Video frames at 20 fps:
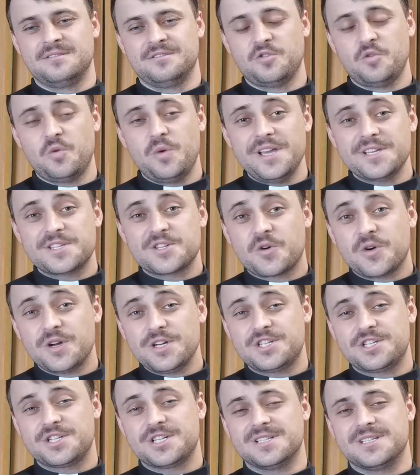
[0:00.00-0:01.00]
we as
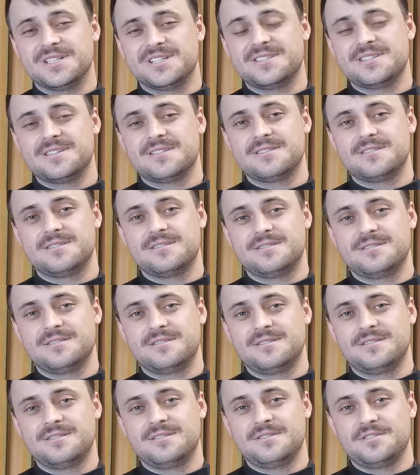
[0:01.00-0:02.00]
Christians
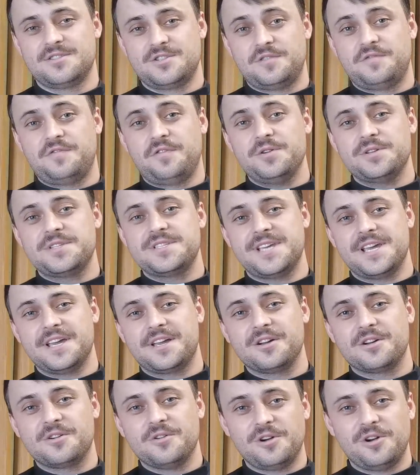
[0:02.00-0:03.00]
should first take
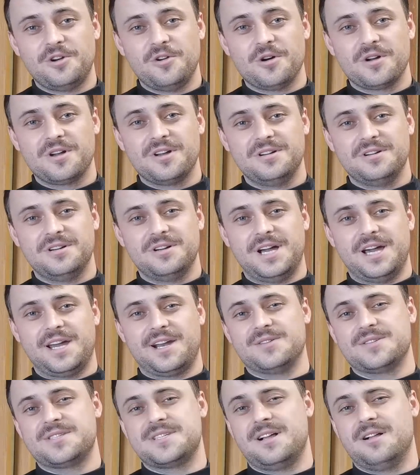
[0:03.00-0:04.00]
a good look at
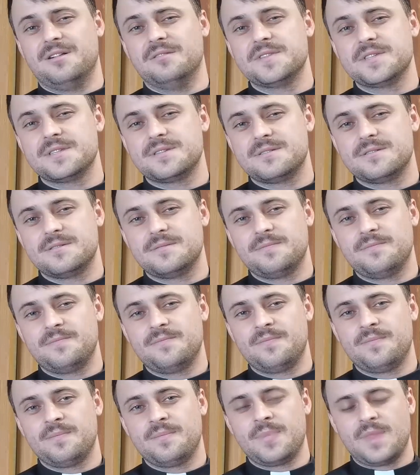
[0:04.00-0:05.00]
ourselves.
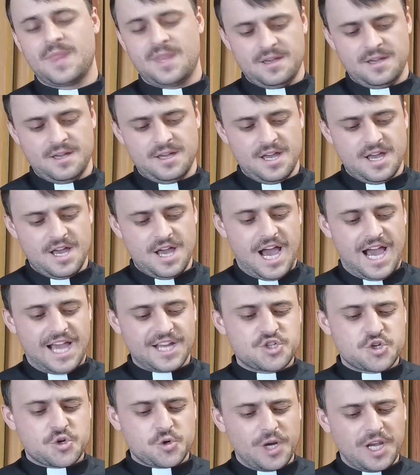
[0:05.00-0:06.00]
I
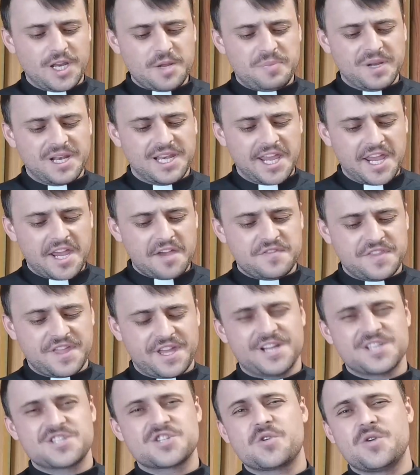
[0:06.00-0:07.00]
truly believe that
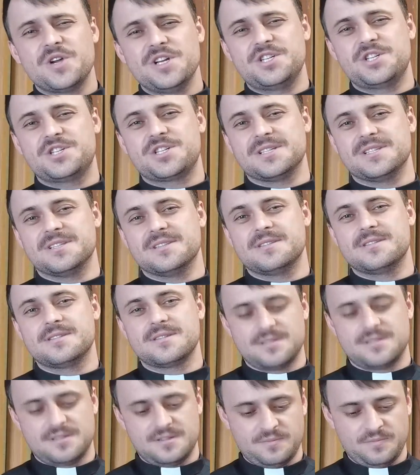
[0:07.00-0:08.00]
as
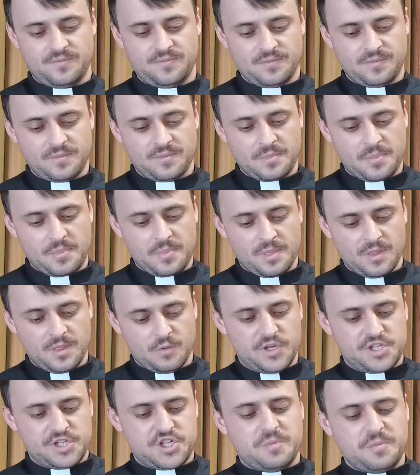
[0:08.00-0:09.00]
Christians,
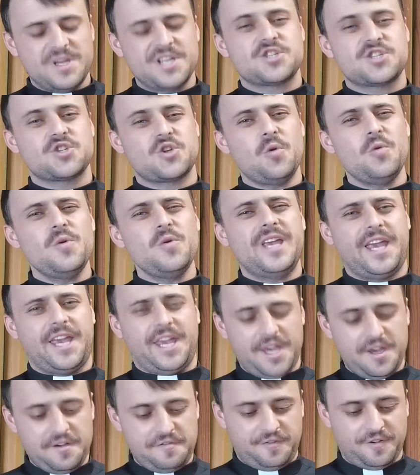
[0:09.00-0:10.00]
we should be so
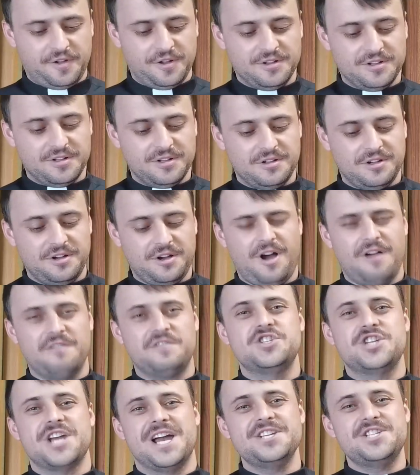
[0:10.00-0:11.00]
careful
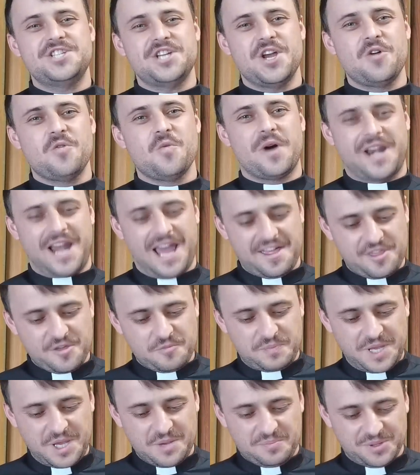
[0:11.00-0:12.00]
of judging what other
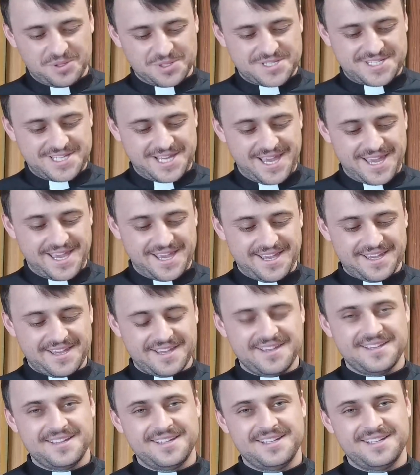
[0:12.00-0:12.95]
people say